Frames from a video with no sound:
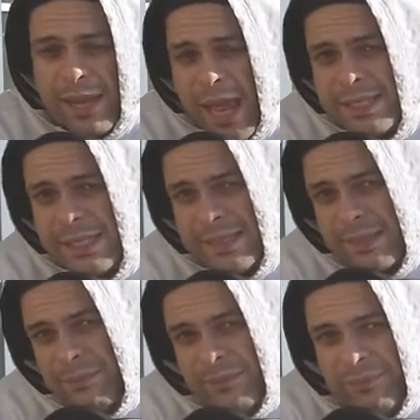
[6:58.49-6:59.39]

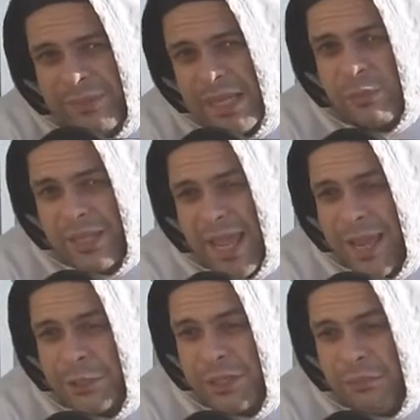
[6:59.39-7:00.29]
Nazism. That's what they
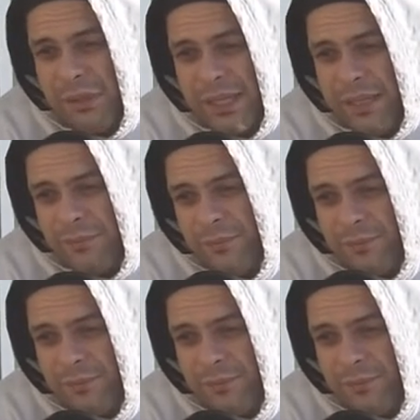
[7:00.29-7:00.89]
actually believe.